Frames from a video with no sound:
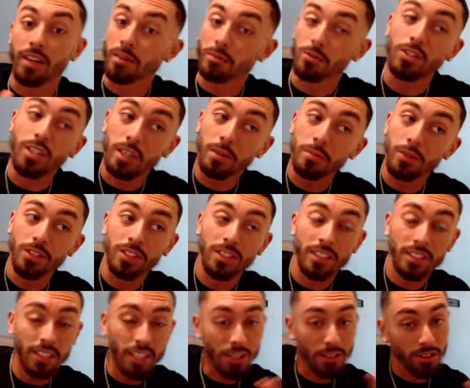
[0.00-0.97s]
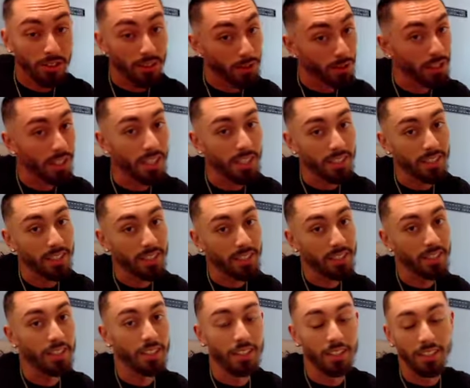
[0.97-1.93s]
I'm trying to push this out so you guys can
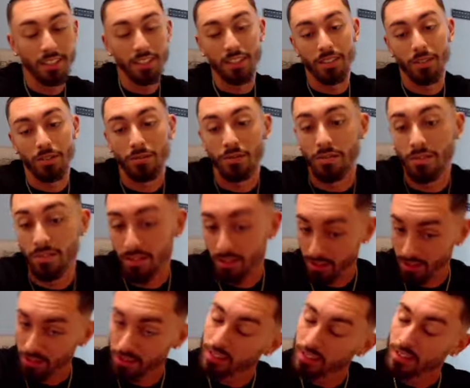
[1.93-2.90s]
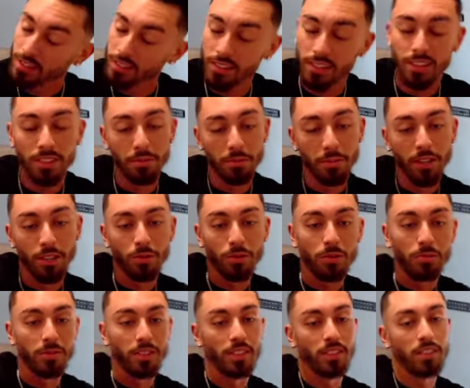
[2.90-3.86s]
see it, so, bear
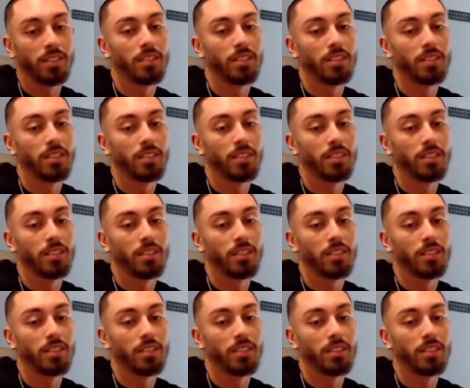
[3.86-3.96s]
with me.